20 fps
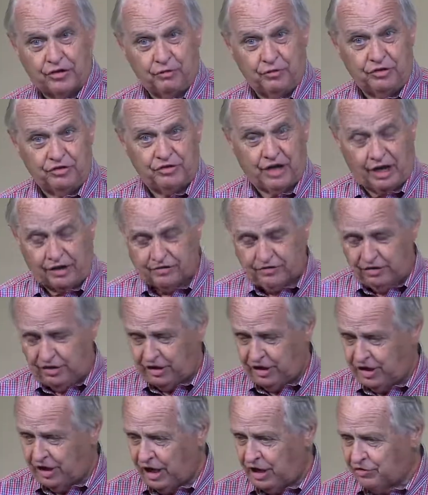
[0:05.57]
It was
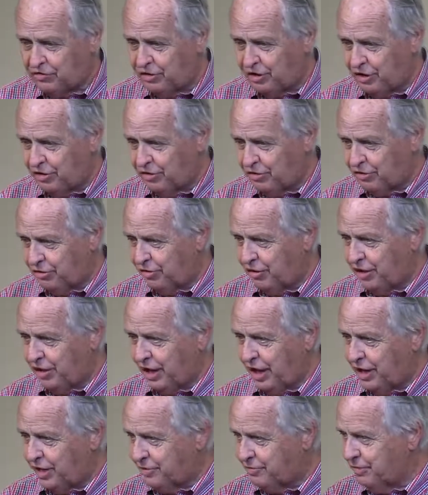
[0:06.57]
actually in
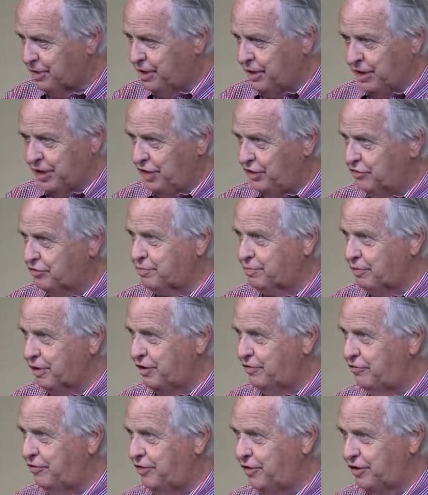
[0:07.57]
1838 in
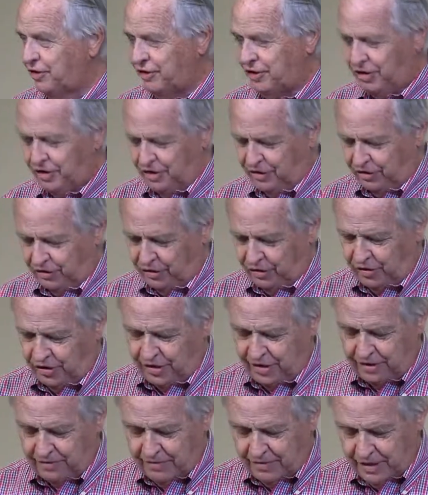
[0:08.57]
Springfield,
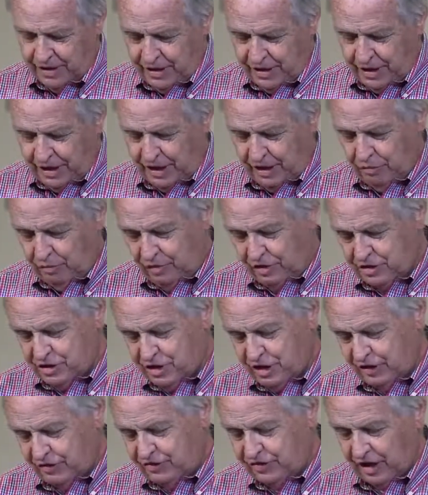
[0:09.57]
Illinois, in
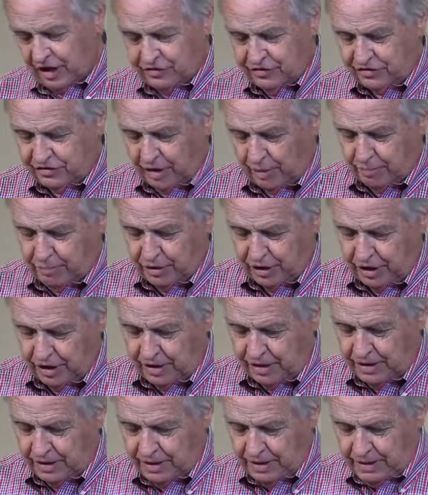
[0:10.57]
which he said
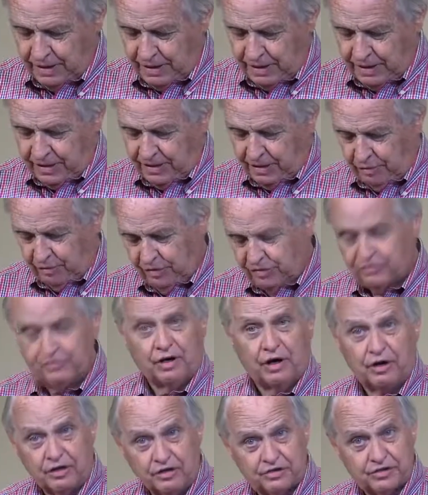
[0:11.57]
something that was
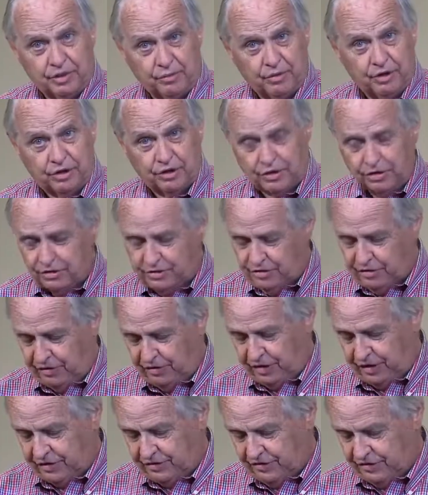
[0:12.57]
very similar to
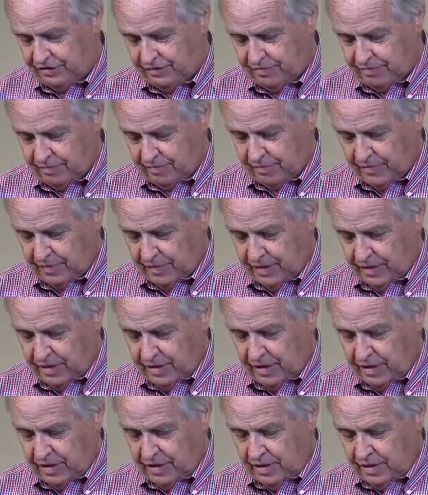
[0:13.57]
this.
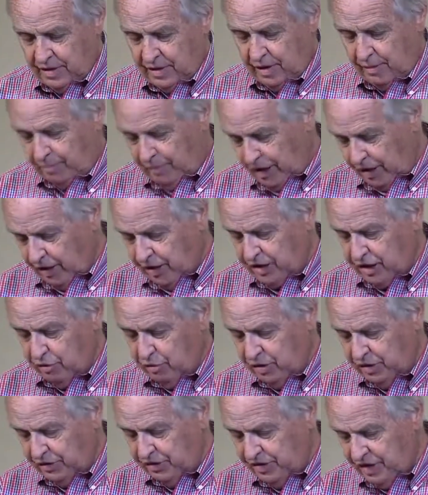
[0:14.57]
America
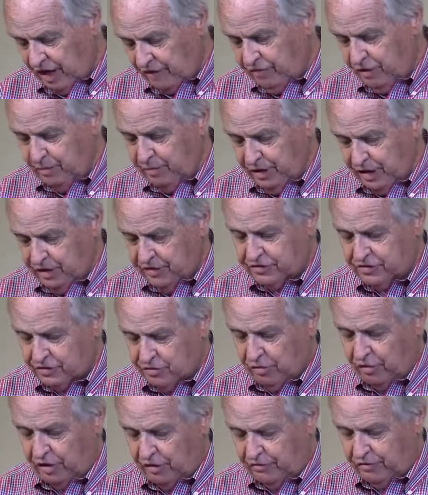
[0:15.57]
will never be
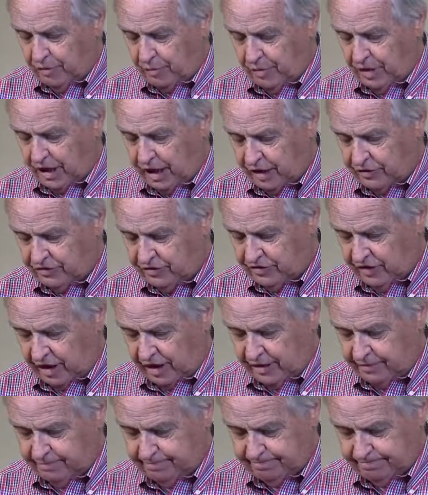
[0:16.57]
destroyed from the
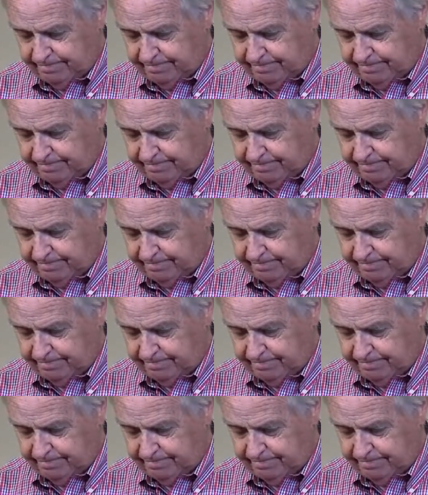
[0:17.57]
outside.